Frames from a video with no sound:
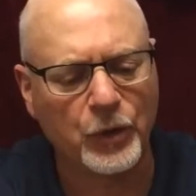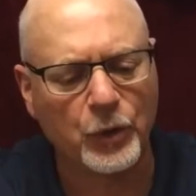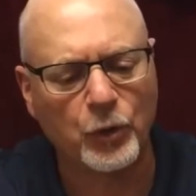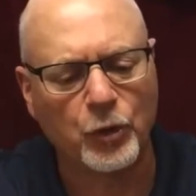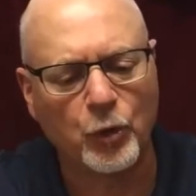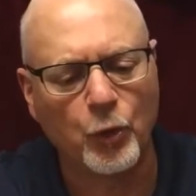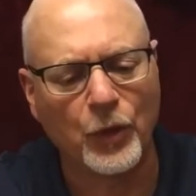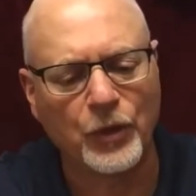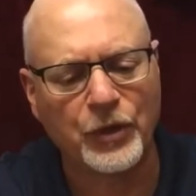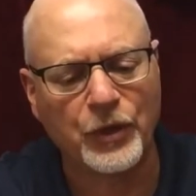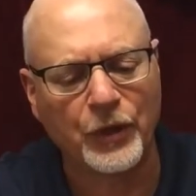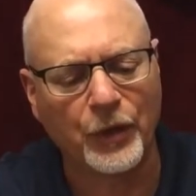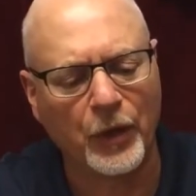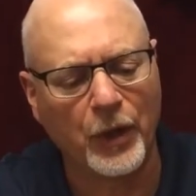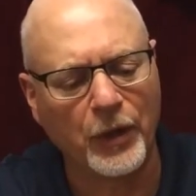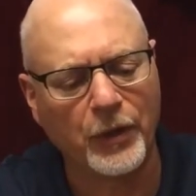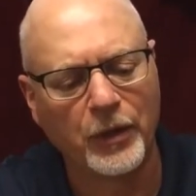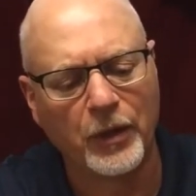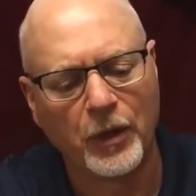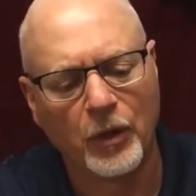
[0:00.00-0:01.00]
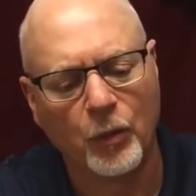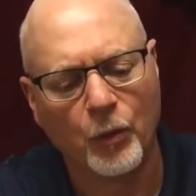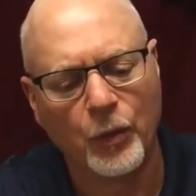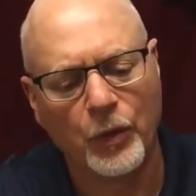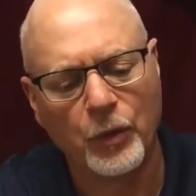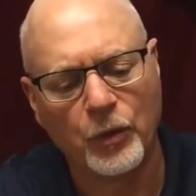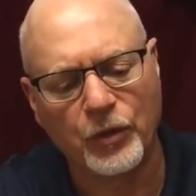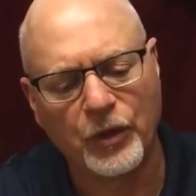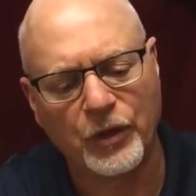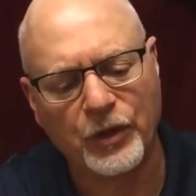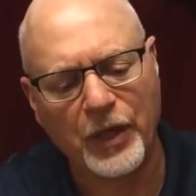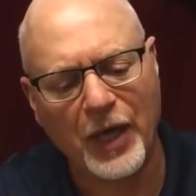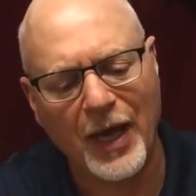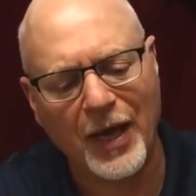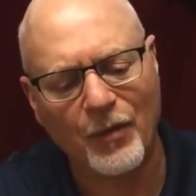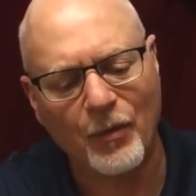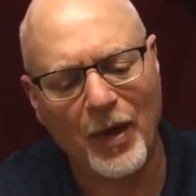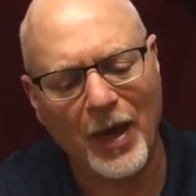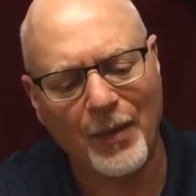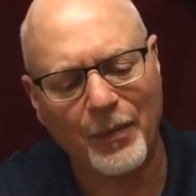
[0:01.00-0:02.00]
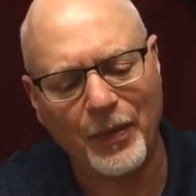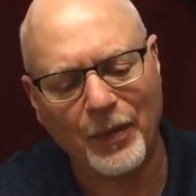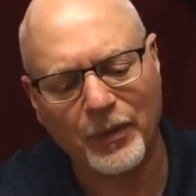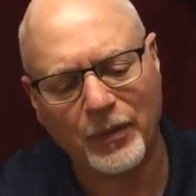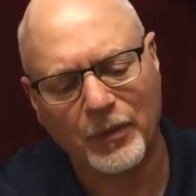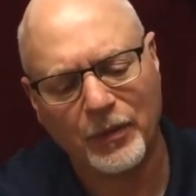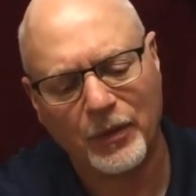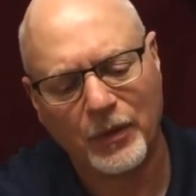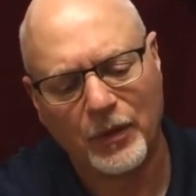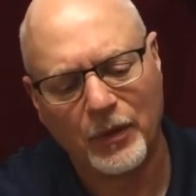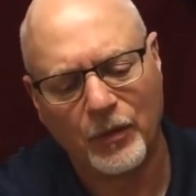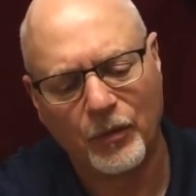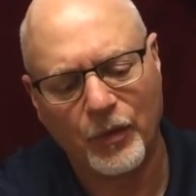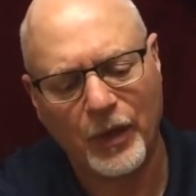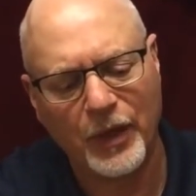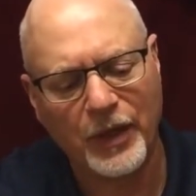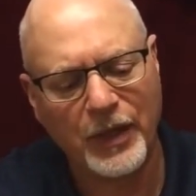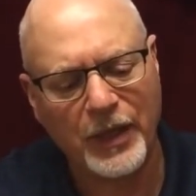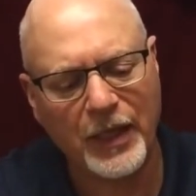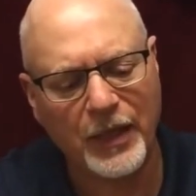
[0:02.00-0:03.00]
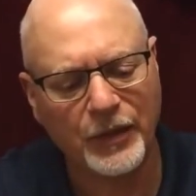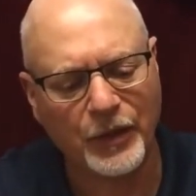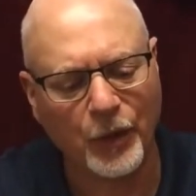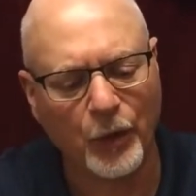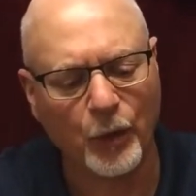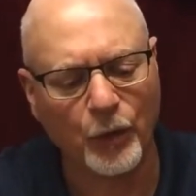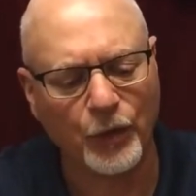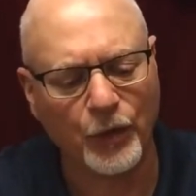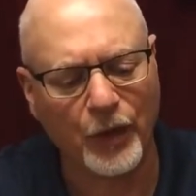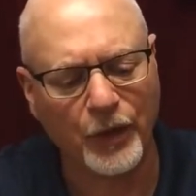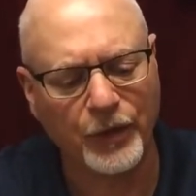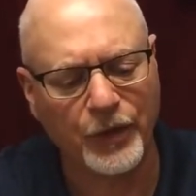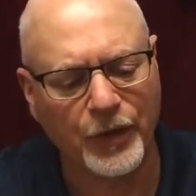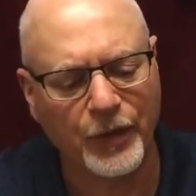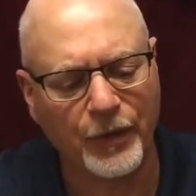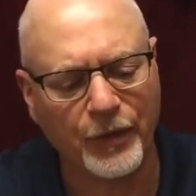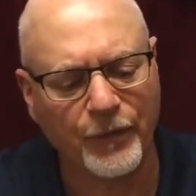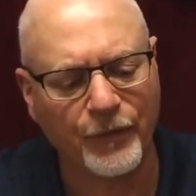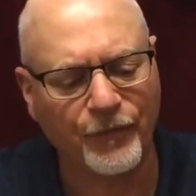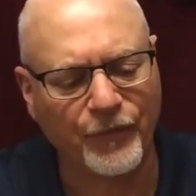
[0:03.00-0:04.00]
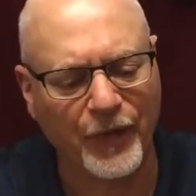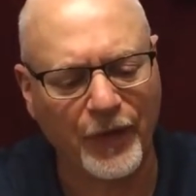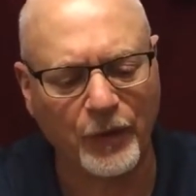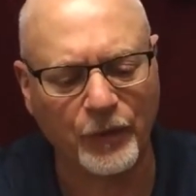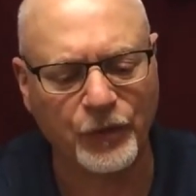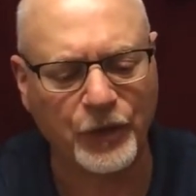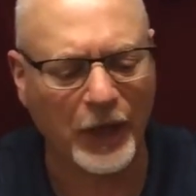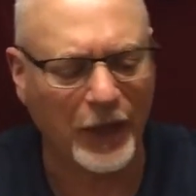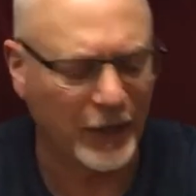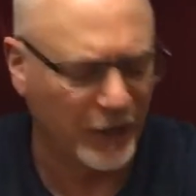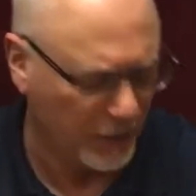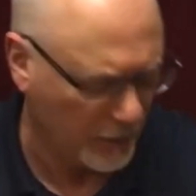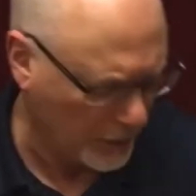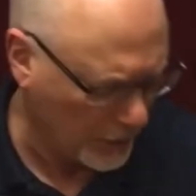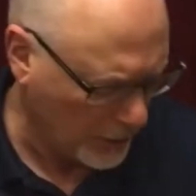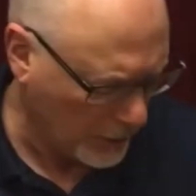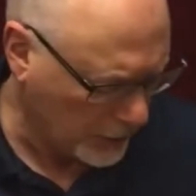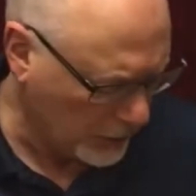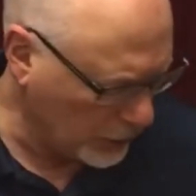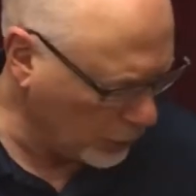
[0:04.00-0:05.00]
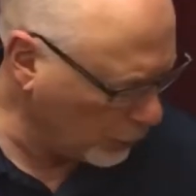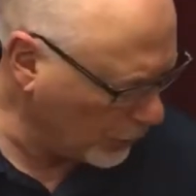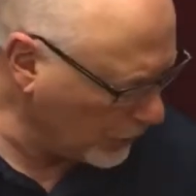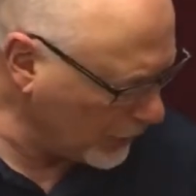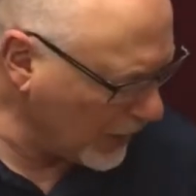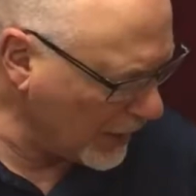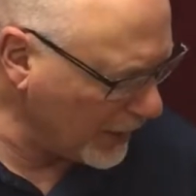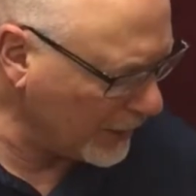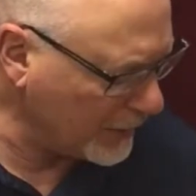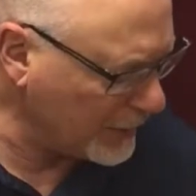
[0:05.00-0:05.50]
is you twist it on. We use a tie wrap right here to hold it onto the funnel tight. You would then